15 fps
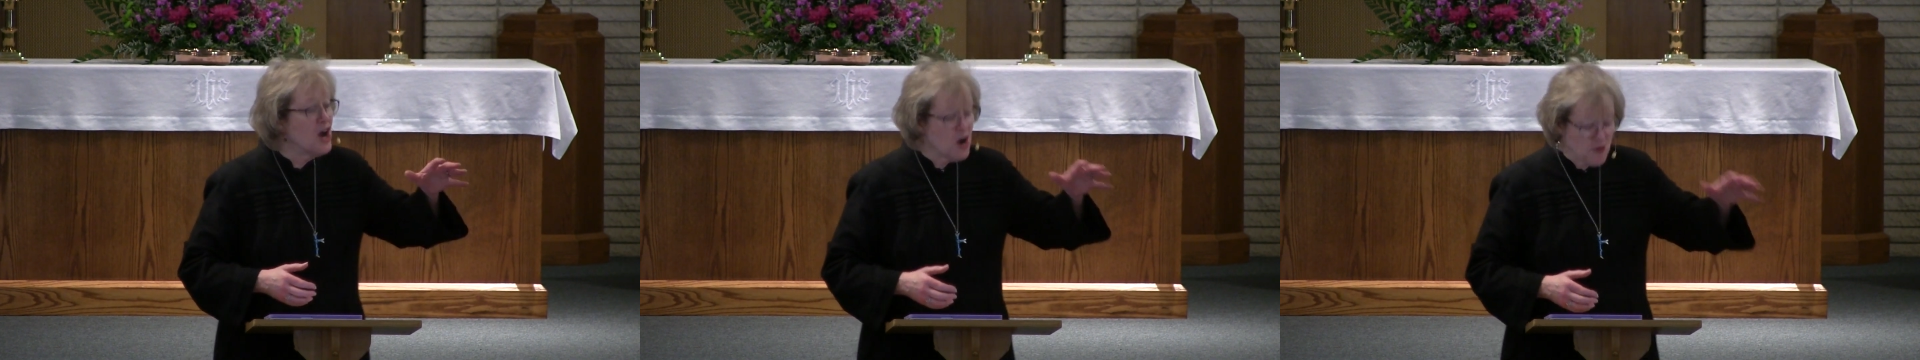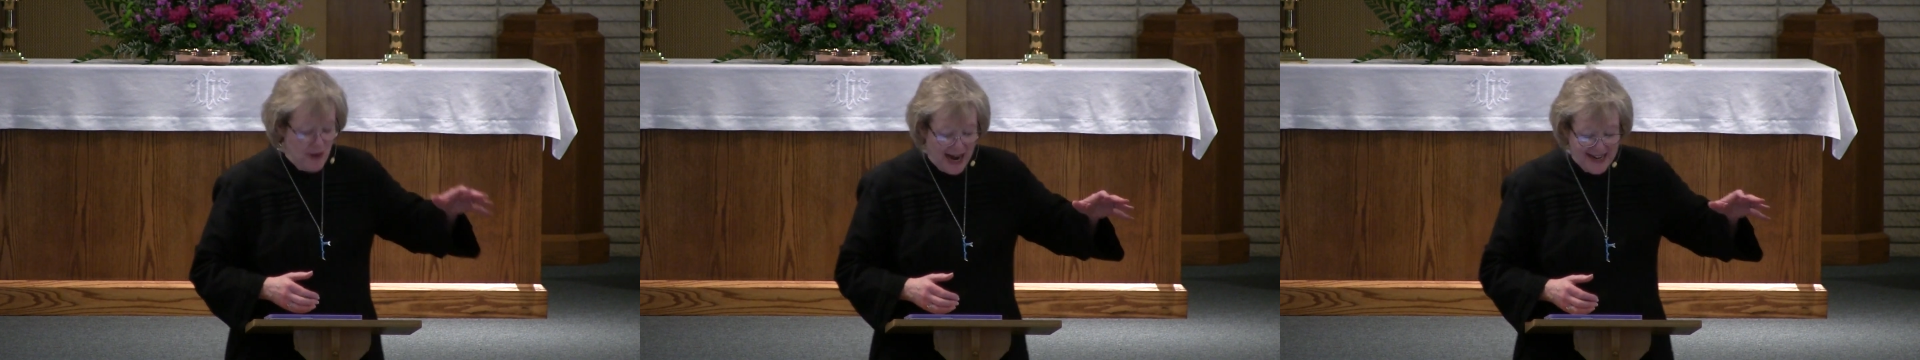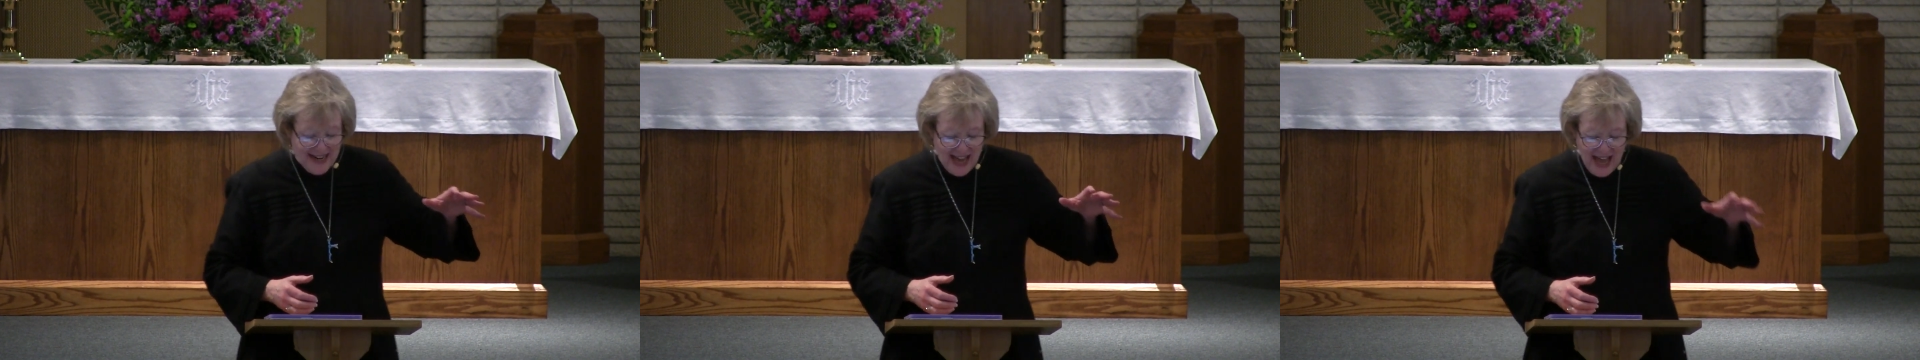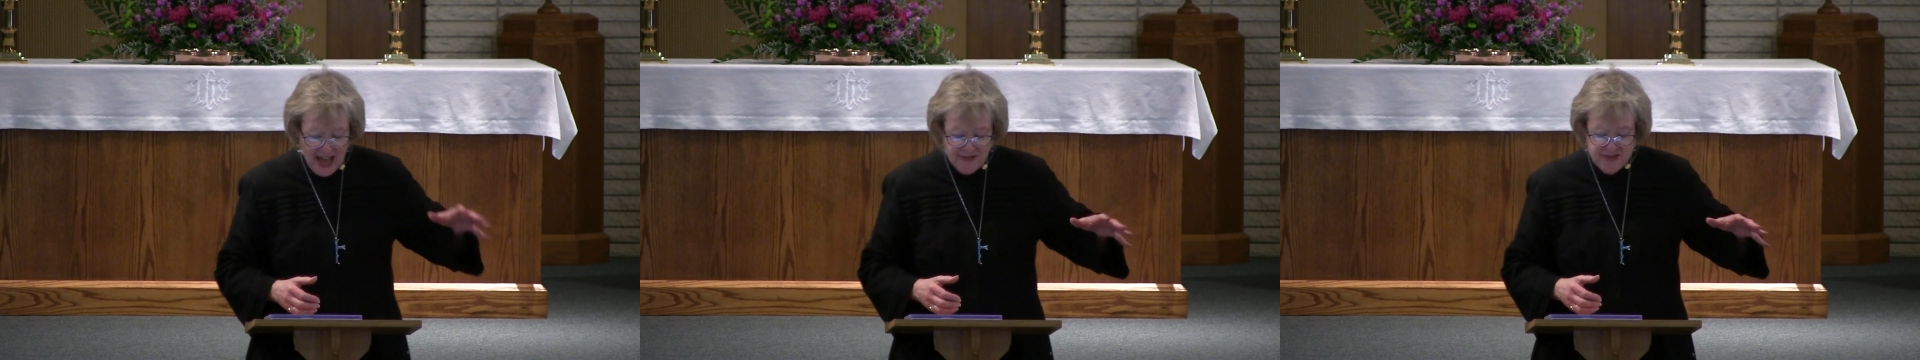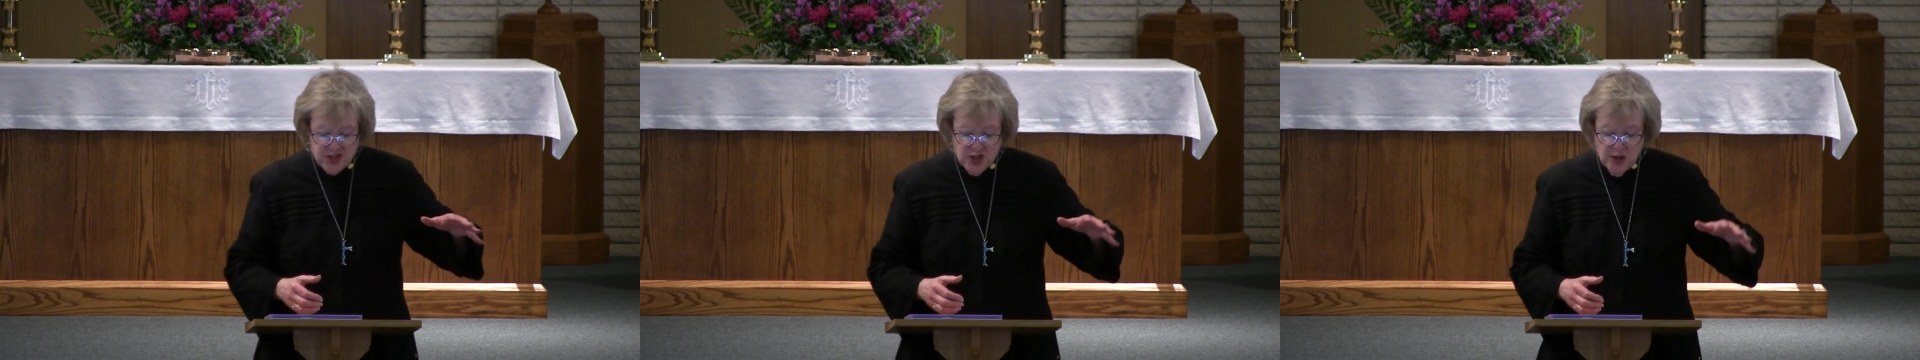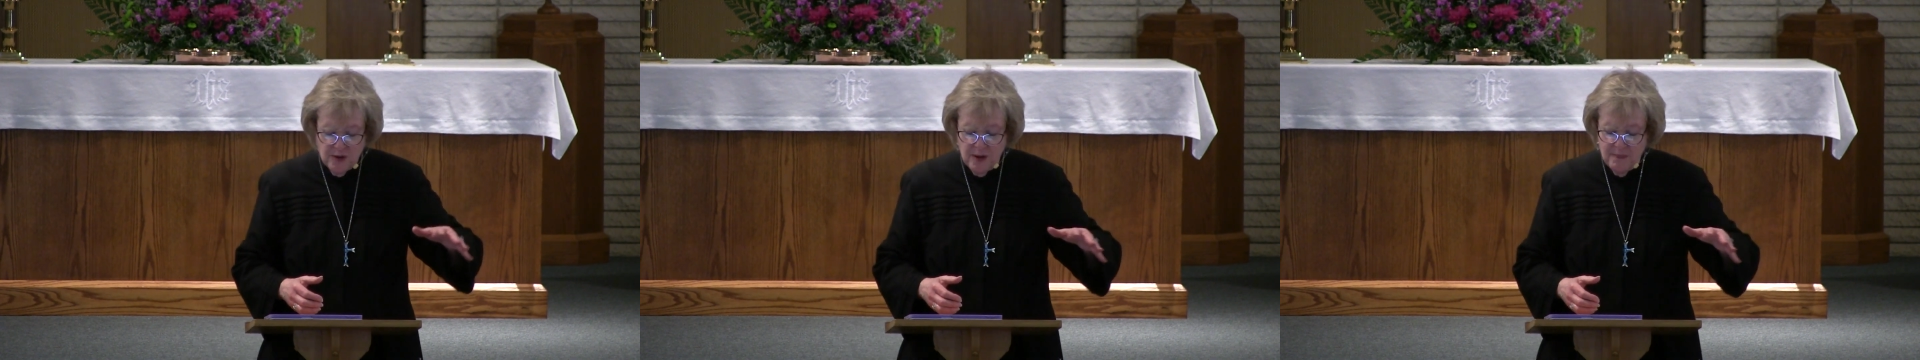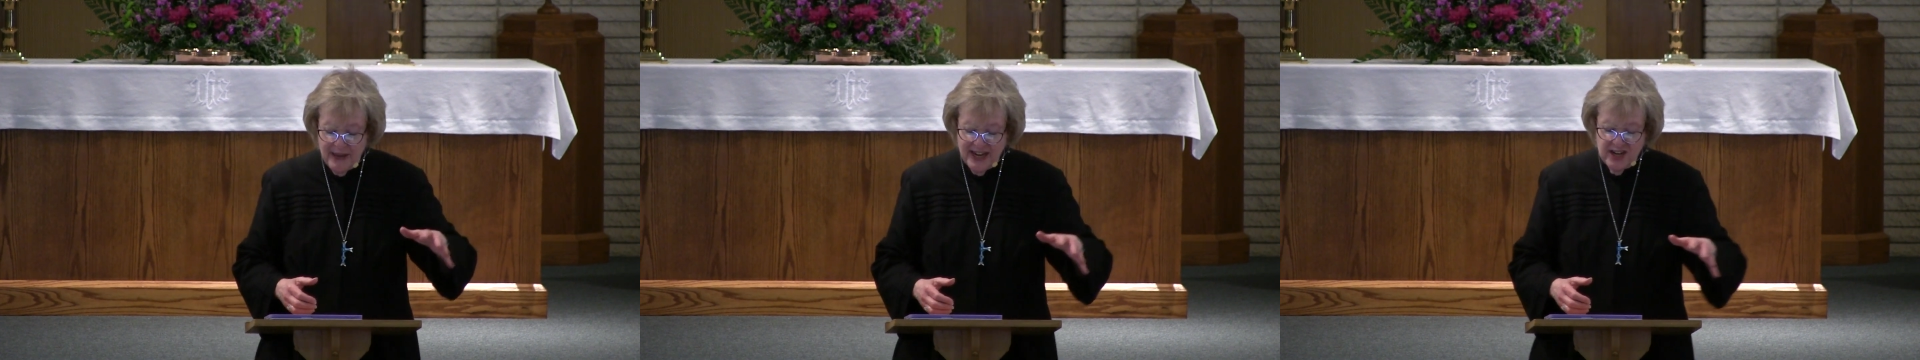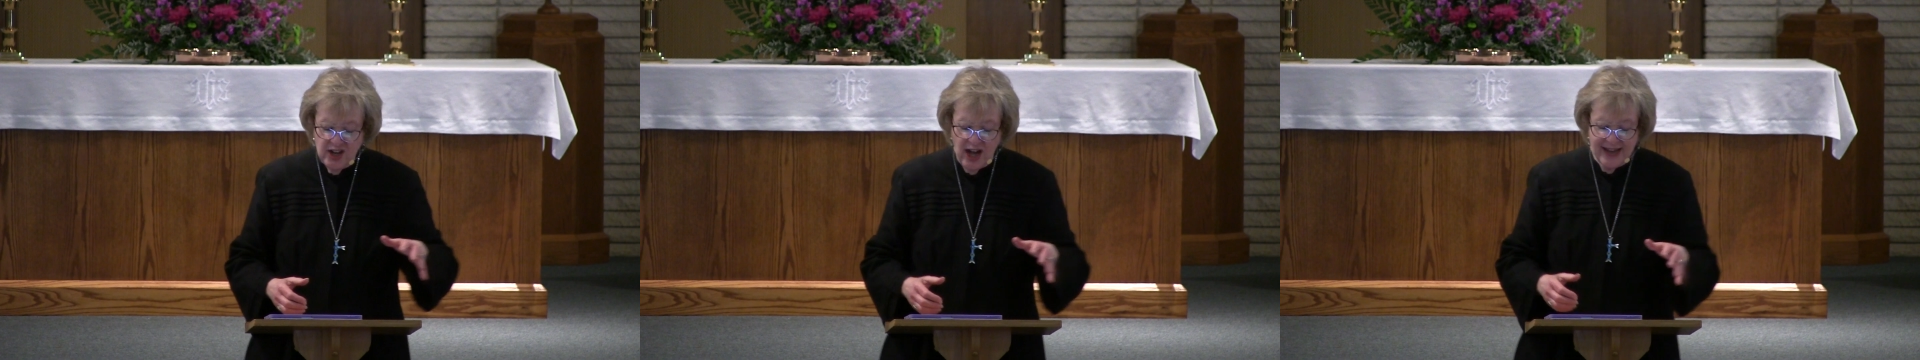right after
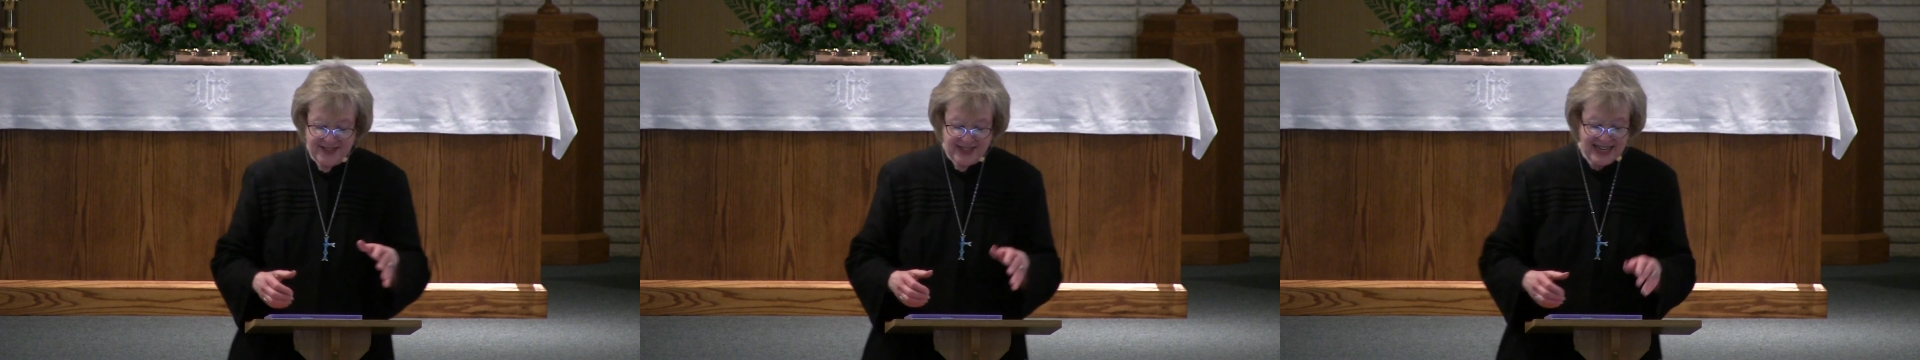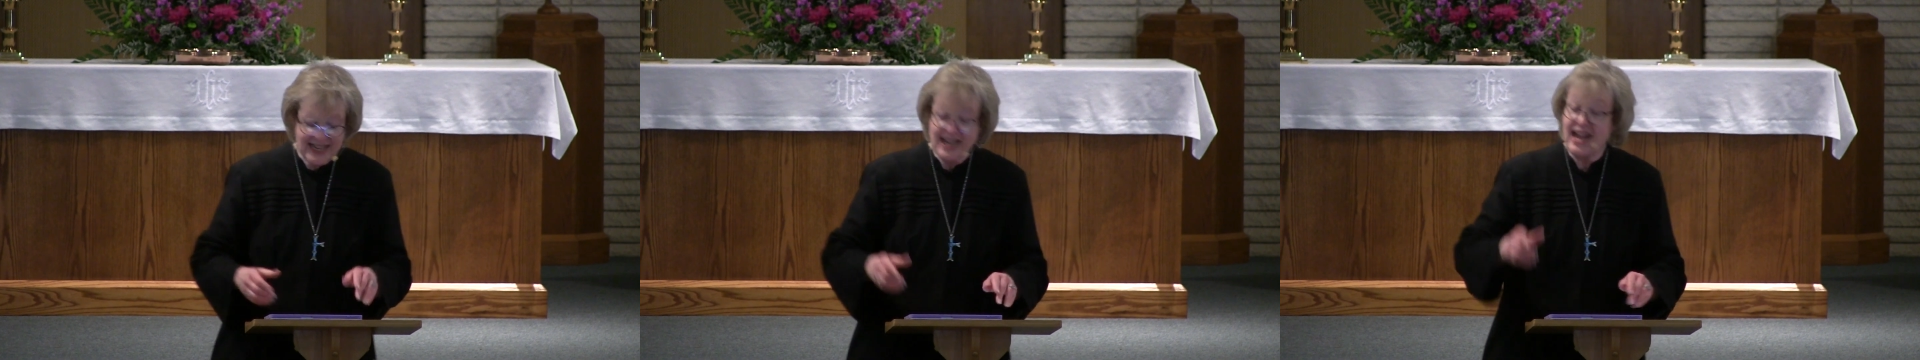Pentecost.